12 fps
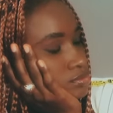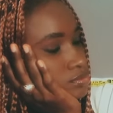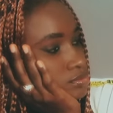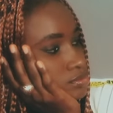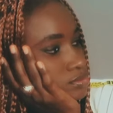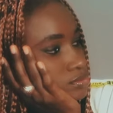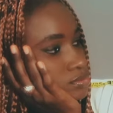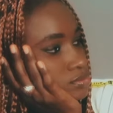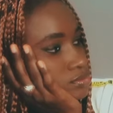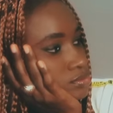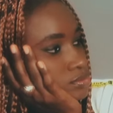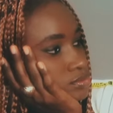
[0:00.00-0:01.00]

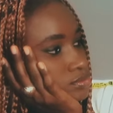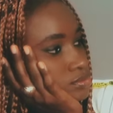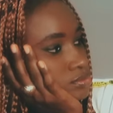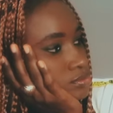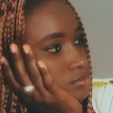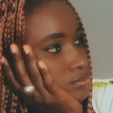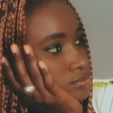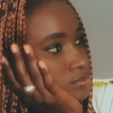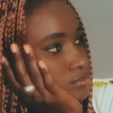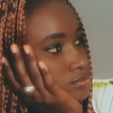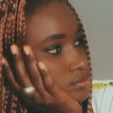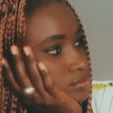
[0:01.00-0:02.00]

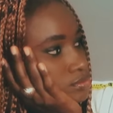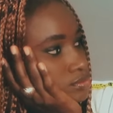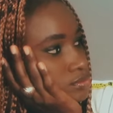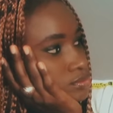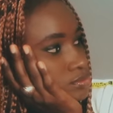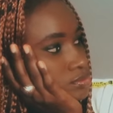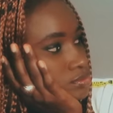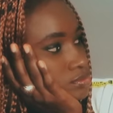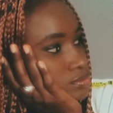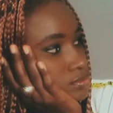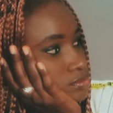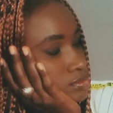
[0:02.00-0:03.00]

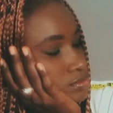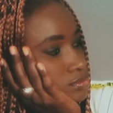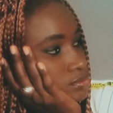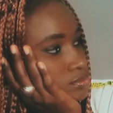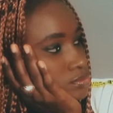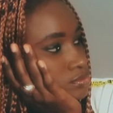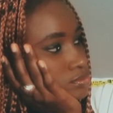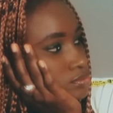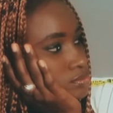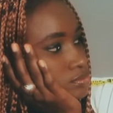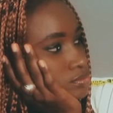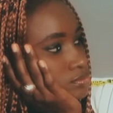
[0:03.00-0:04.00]

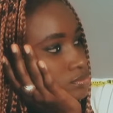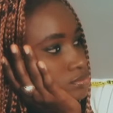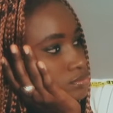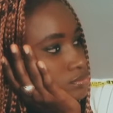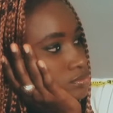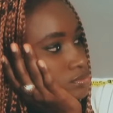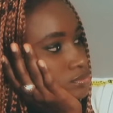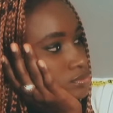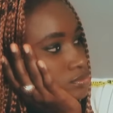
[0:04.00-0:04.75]
[no speech]